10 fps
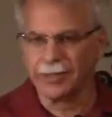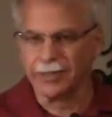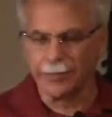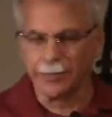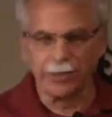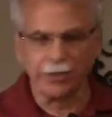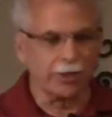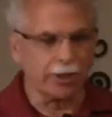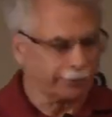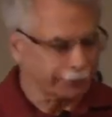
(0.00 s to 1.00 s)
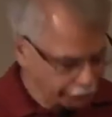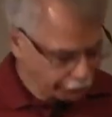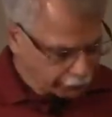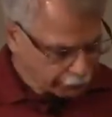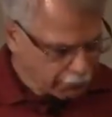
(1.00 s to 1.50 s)
at Penn State,
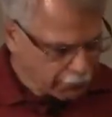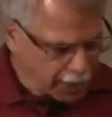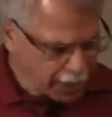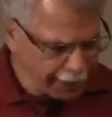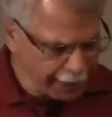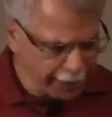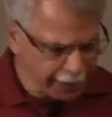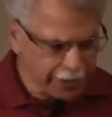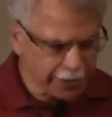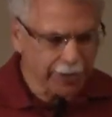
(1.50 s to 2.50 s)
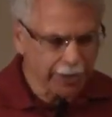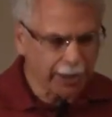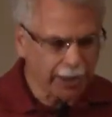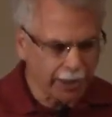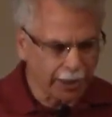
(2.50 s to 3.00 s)
and
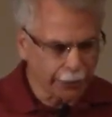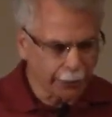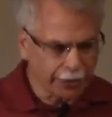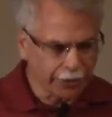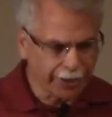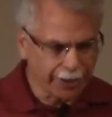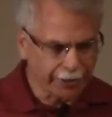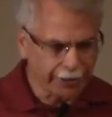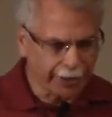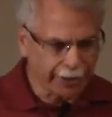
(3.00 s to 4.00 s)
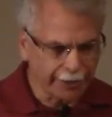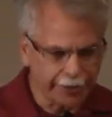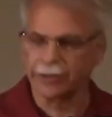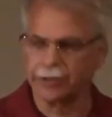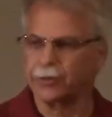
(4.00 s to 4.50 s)
we sat
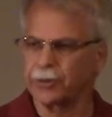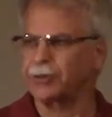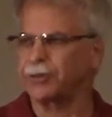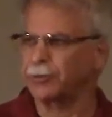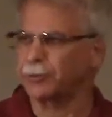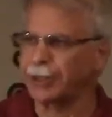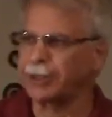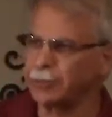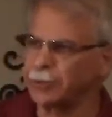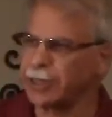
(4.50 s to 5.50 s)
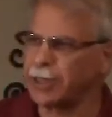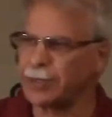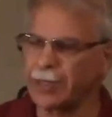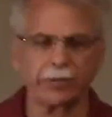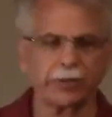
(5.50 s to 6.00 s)
down next to a student randomly
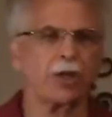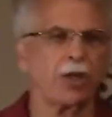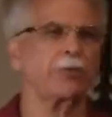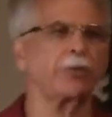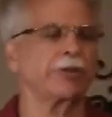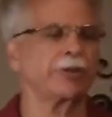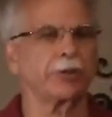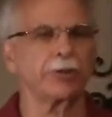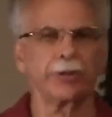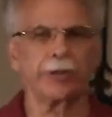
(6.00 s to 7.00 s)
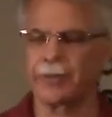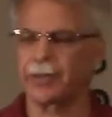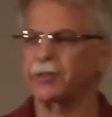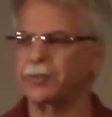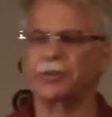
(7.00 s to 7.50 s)
and began to talk with the student
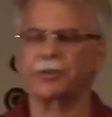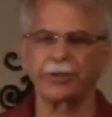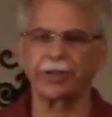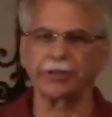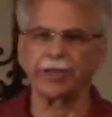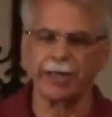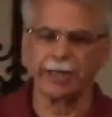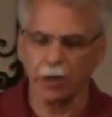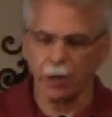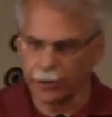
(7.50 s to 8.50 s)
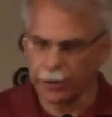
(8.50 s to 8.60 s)
about spiritual things. I